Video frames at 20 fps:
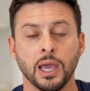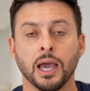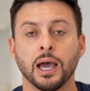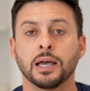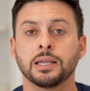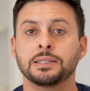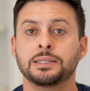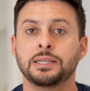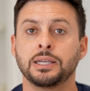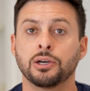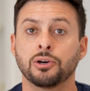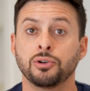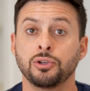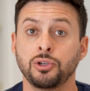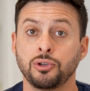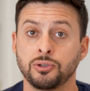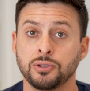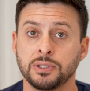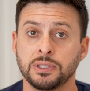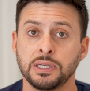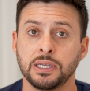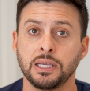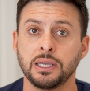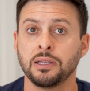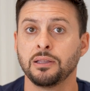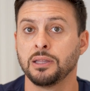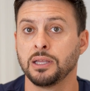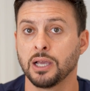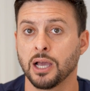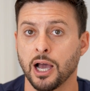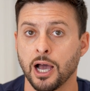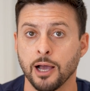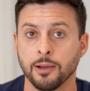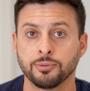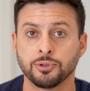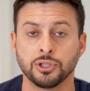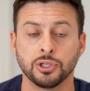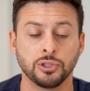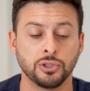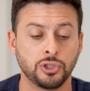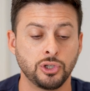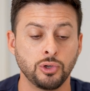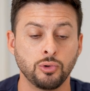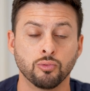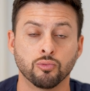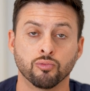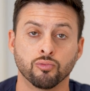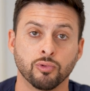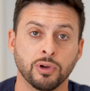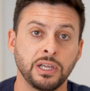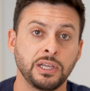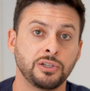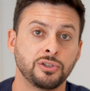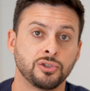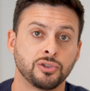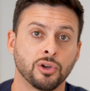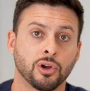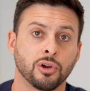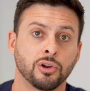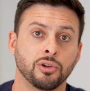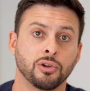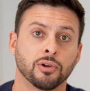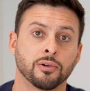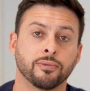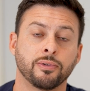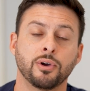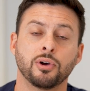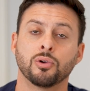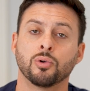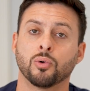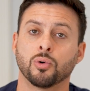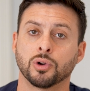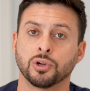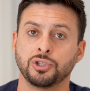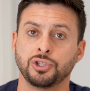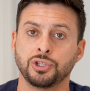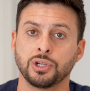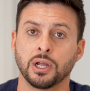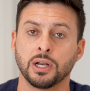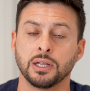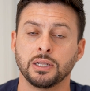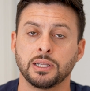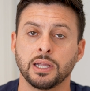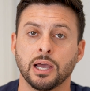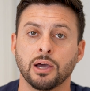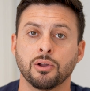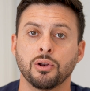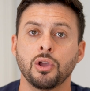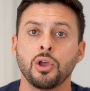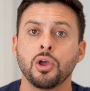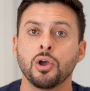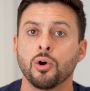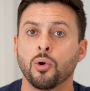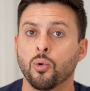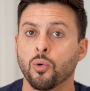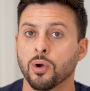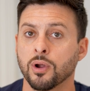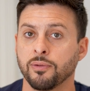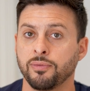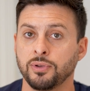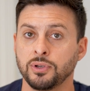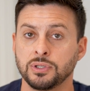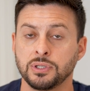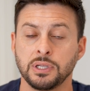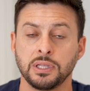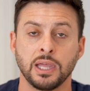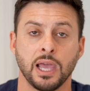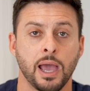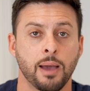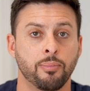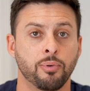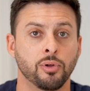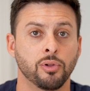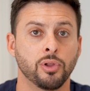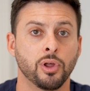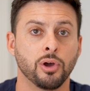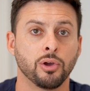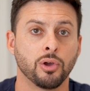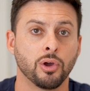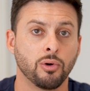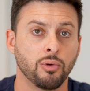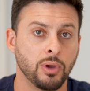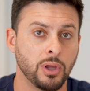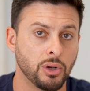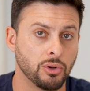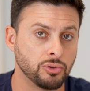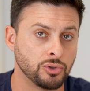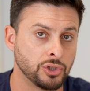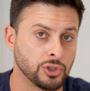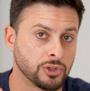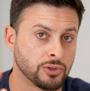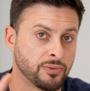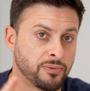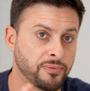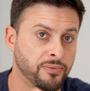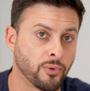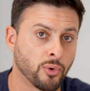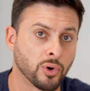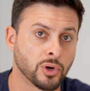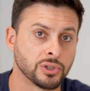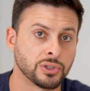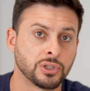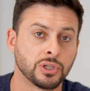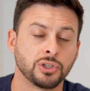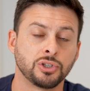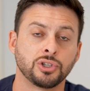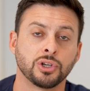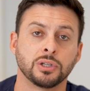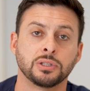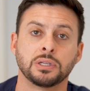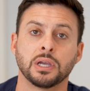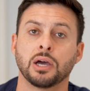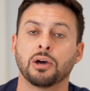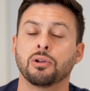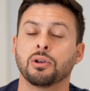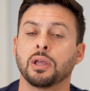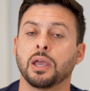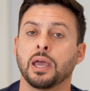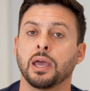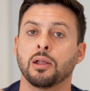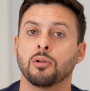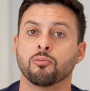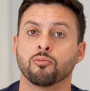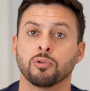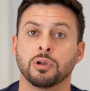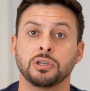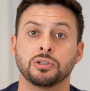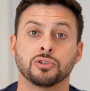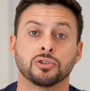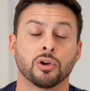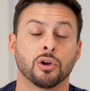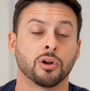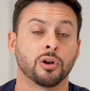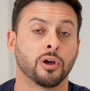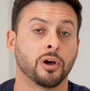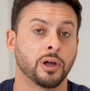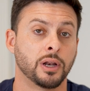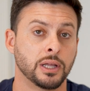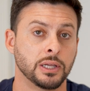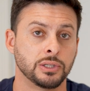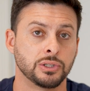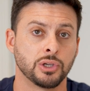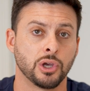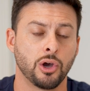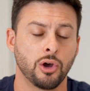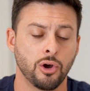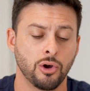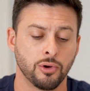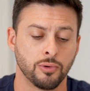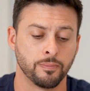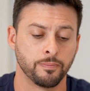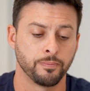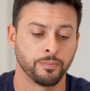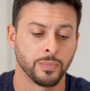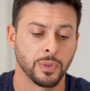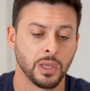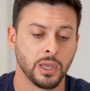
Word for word: until you see the option to restart your phone or shut it down. Or if you see the Apple logo, it'll just force shut down and restart on its own.